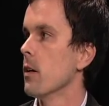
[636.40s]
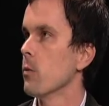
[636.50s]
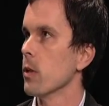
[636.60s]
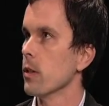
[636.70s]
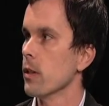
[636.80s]

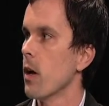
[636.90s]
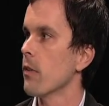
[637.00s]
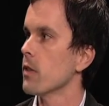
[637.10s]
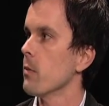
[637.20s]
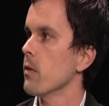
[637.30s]
reeling
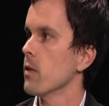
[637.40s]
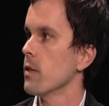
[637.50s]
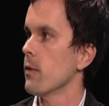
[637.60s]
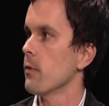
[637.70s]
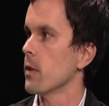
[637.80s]
off some of the
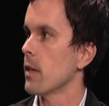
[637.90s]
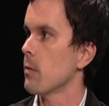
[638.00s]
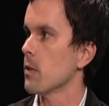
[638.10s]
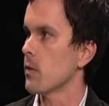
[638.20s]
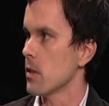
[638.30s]
different
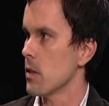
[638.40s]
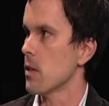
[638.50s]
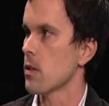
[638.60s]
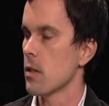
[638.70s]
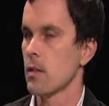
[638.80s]
types of
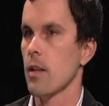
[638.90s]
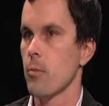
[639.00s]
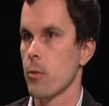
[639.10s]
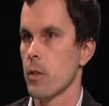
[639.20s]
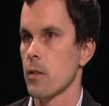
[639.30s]
conditions
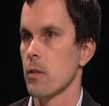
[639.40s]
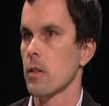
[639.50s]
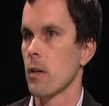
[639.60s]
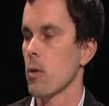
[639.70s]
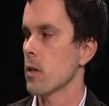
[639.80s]
that
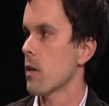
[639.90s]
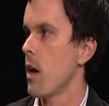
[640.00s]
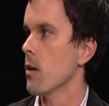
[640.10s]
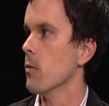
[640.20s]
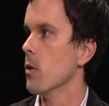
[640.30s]
prisoners at
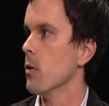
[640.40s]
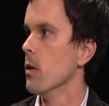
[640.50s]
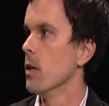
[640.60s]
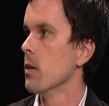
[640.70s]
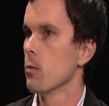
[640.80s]
Guantanamo
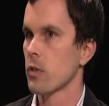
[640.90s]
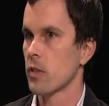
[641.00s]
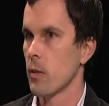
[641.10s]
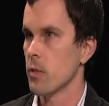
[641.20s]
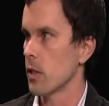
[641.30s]
were
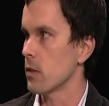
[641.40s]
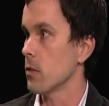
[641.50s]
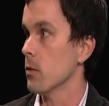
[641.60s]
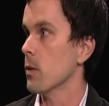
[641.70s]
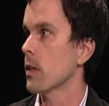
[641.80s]
subject
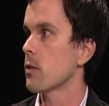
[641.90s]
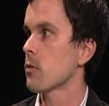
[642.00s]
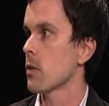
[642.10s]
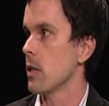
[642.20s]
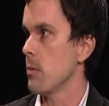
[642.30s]
to:
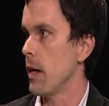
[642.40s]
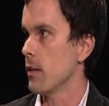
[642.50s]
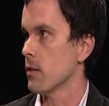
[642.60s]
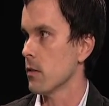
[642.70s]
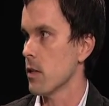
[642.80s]
extreme
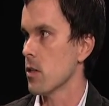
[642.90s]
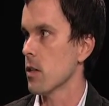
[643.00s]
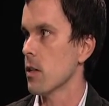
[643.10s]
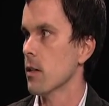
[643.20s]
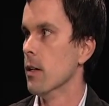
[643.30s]

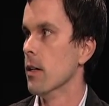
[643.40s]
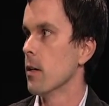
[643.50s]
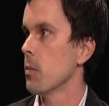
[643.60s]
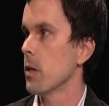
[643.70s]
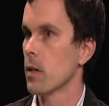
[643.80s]
isolation,
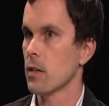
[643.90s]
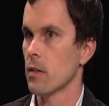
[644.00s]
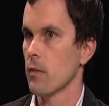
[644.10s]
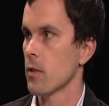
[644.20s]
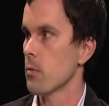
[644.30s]
periods
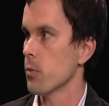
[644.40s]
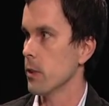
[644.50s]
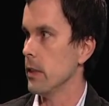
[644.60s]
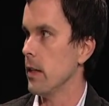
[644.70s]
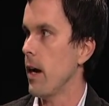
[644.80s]
of
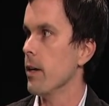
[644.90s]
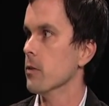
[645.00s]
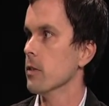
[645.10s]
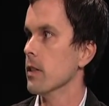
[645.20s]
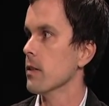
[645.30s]
complete
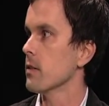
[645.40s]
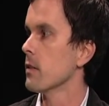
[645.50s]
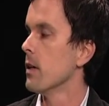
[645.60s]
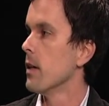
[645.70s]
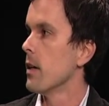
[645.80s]

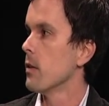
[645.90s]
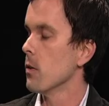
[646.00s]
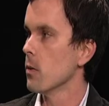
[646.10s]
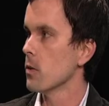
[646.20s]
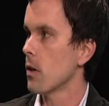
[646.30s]
idleness.
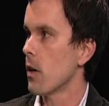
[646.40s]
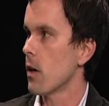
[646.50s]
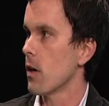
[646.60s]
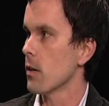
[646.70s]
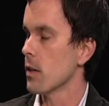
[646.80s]
Those
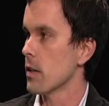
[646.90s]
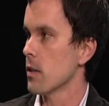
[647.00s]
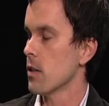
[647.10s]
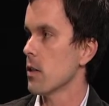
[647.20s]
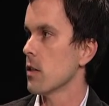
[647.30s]
are
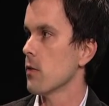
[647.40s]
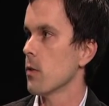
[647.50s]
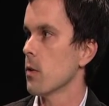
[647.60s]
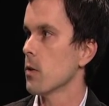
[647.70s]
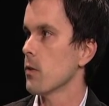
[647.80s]
conditions
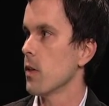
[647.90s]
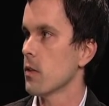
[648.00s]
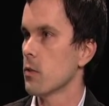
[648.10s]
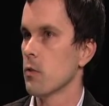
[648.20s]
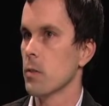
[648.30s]
for those of
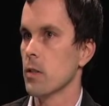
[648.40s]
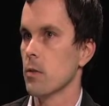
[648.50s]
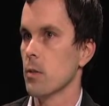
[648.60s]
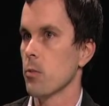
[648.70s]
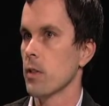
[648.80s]
us who have been
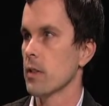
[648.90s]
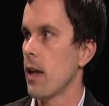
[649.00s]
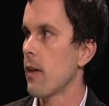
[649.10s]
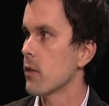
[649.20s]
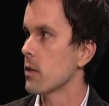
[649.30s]
doing prison
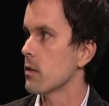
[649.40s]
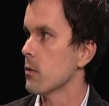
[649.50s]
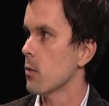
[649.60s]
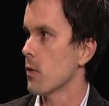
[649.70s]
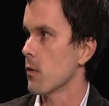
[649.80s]

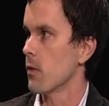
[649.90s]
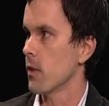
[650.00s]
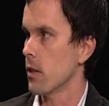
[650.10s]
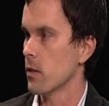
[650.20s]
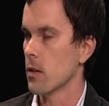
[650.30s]
advocacy work for a
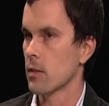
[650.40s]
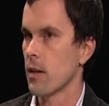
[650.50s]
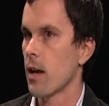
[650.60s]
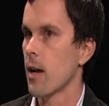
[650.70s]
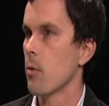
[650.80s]
very long
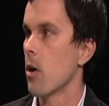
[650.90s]
time